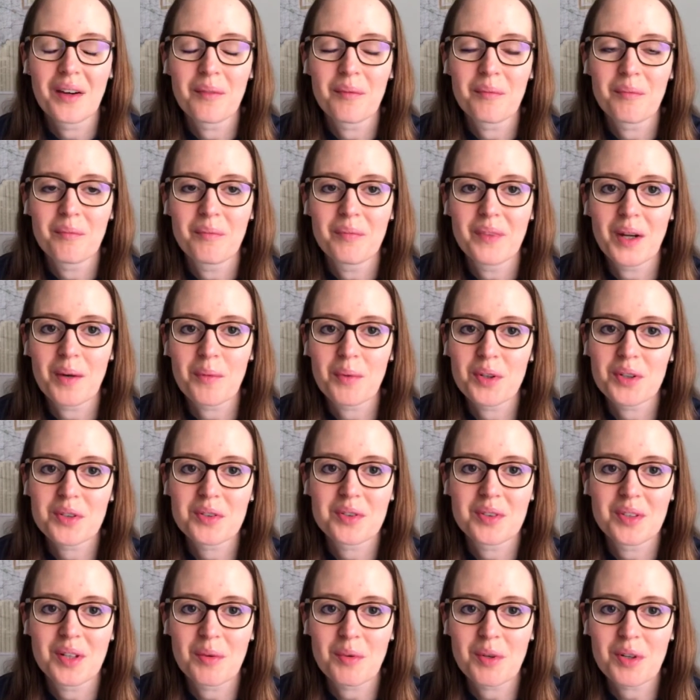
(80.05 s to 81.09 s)
That works
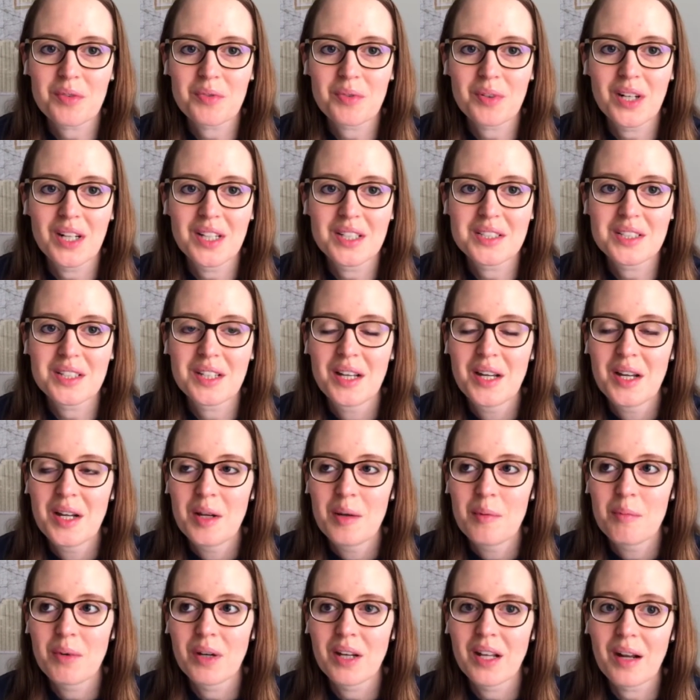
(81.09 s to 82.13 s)
for us.
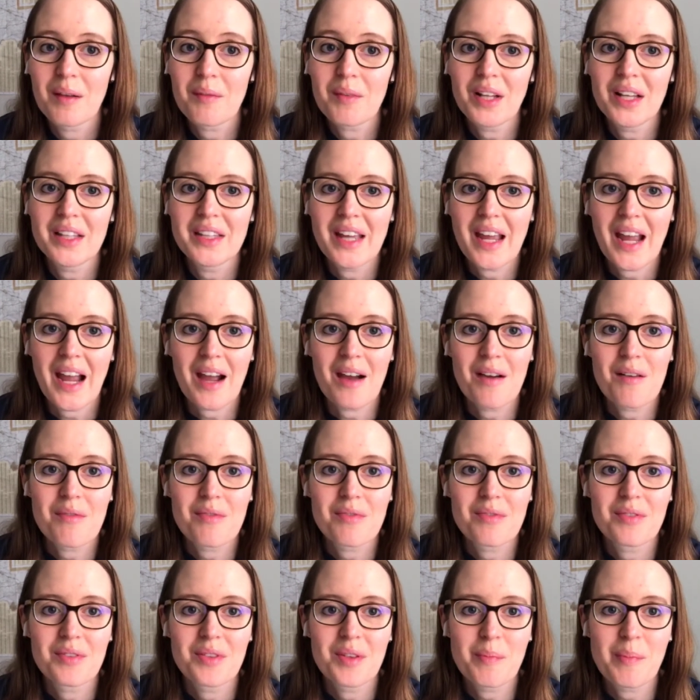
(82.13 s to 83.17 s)
But I'm glad they have
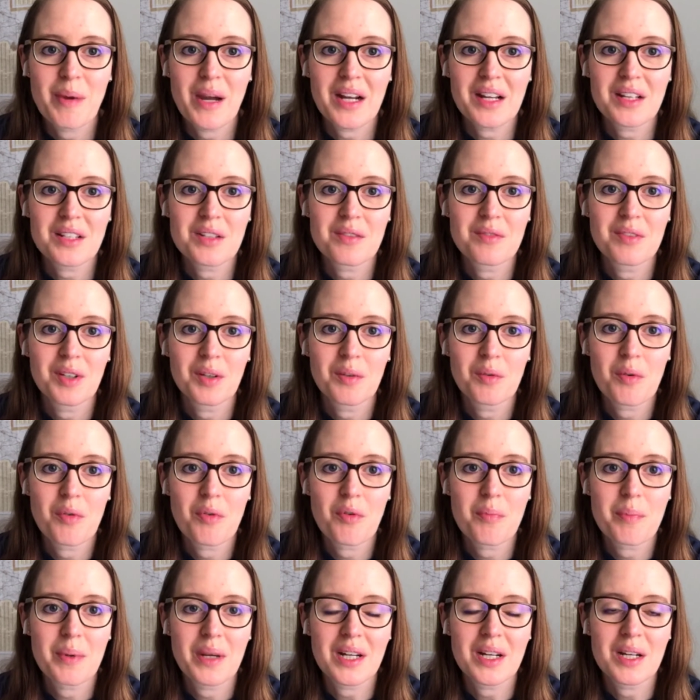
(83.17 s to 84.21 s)
the packets available for
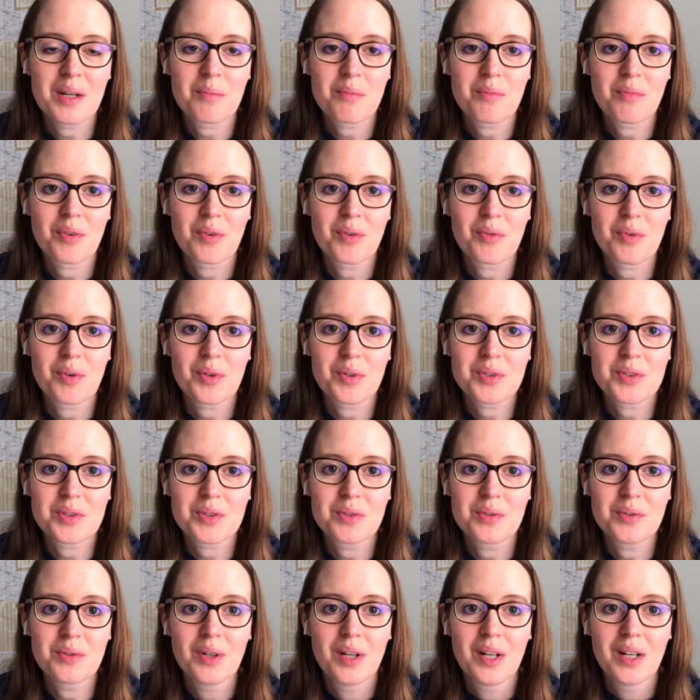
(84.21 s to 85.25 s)
pickup for folks
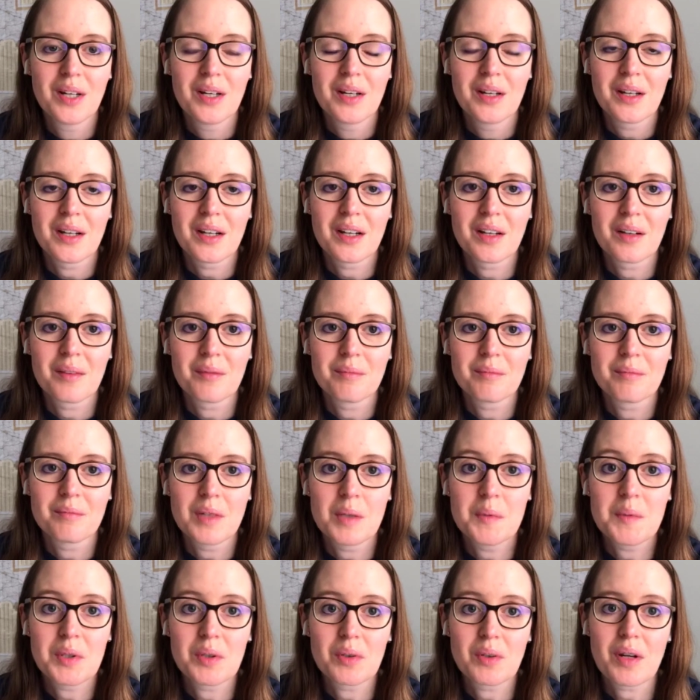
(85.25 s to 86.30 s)
who
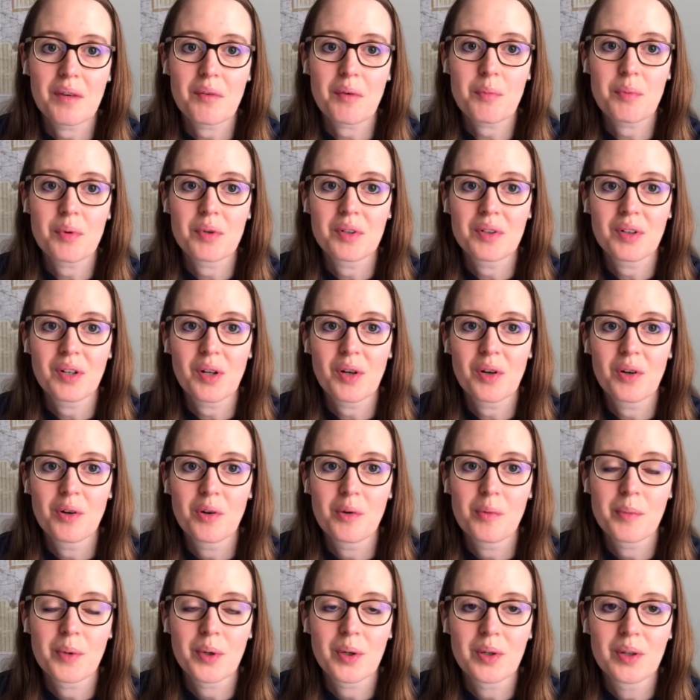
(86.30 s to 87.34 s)
maybe don't have a printer at
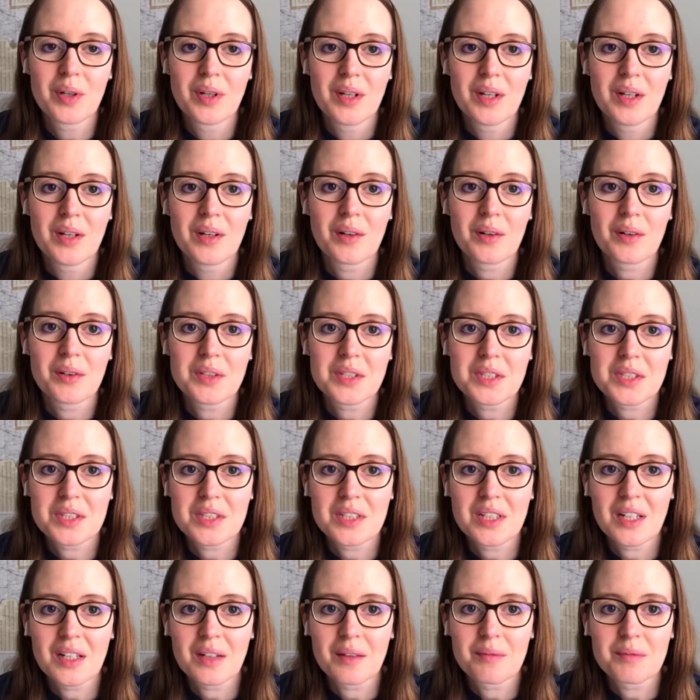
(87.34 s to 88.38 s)
home or just
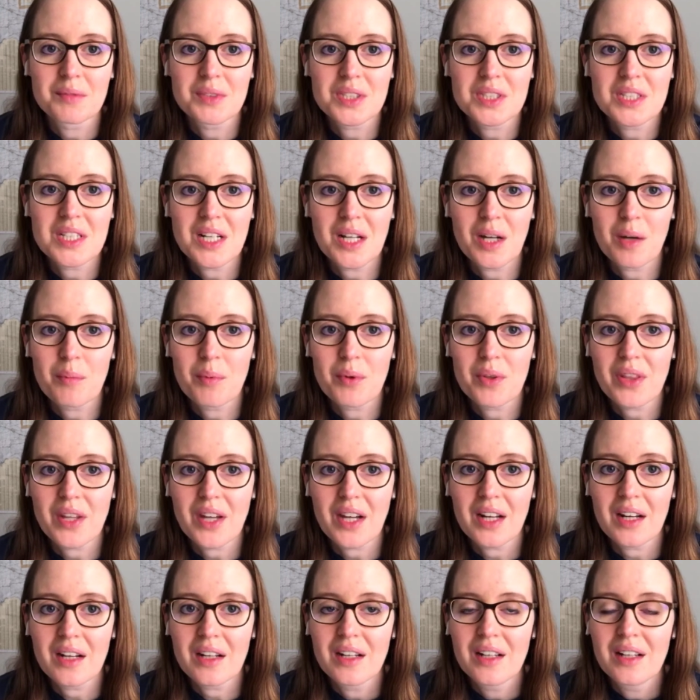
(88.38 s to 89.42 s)
need help with
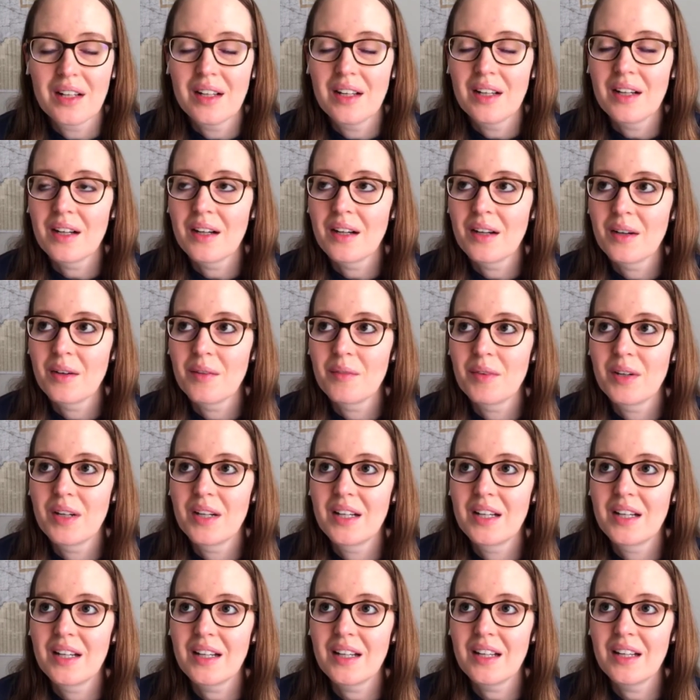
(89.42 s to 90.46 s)
that.
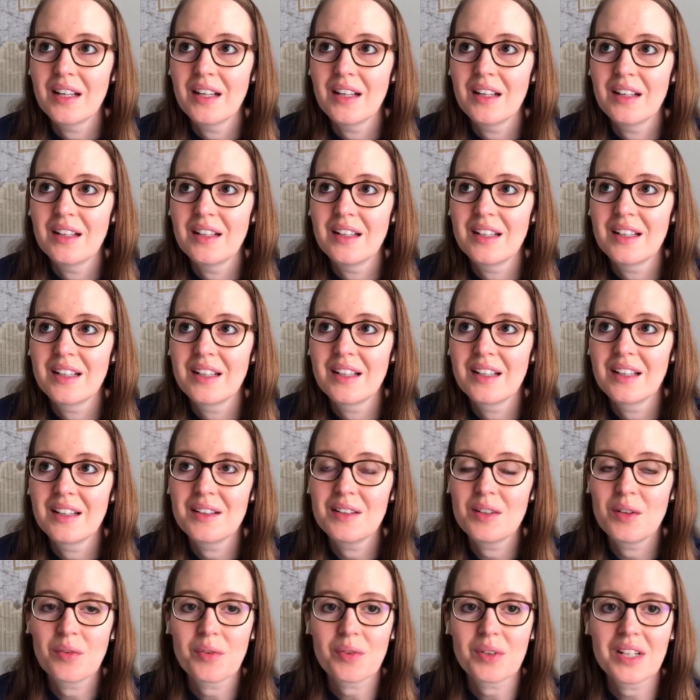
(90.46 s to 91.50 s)
And you
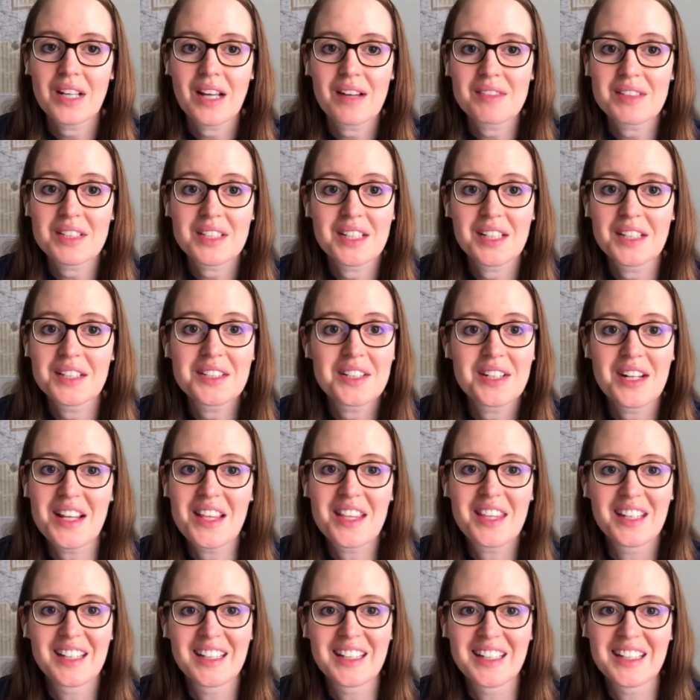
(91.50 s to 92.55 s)
don't really have to touch
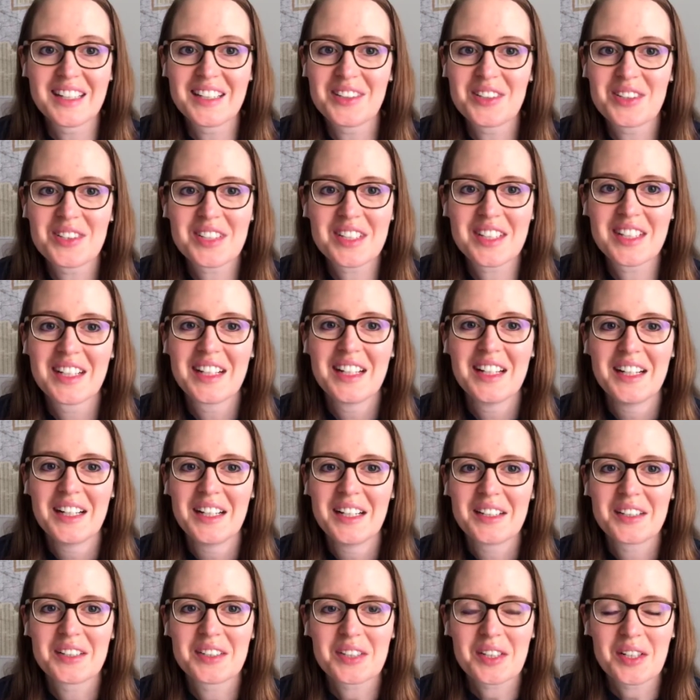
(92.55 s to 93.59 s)
anything. You just
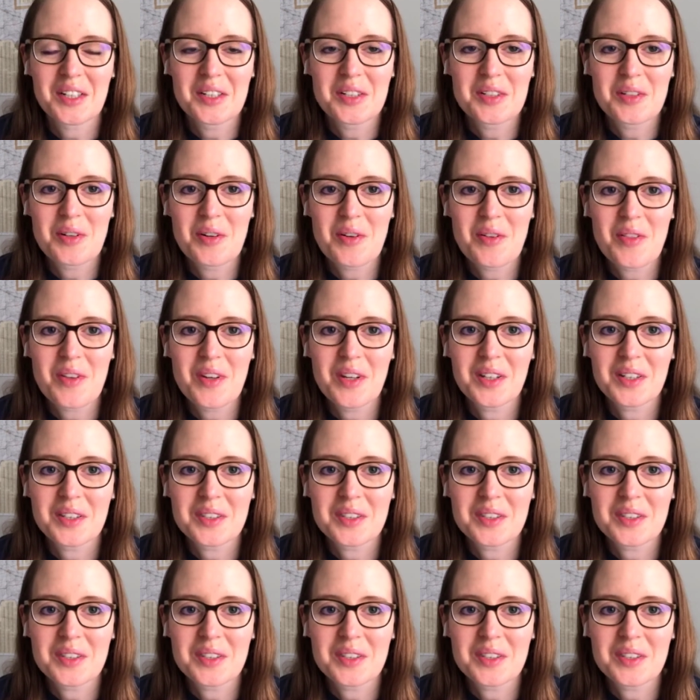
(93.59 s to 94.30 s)
gotta do your thing.